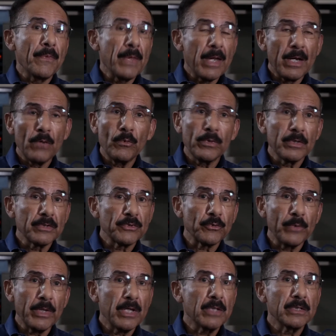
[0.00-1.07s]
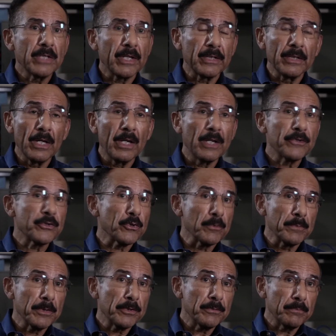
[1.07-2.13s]
Now with the shrinking technology
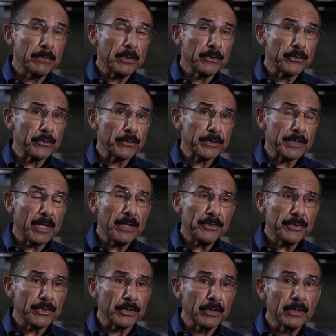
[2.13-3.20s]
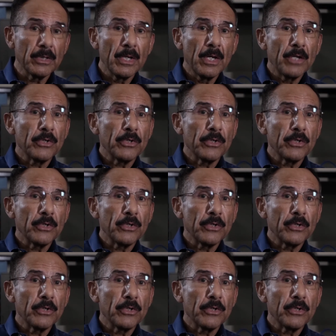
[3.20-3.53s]
or miniaturization,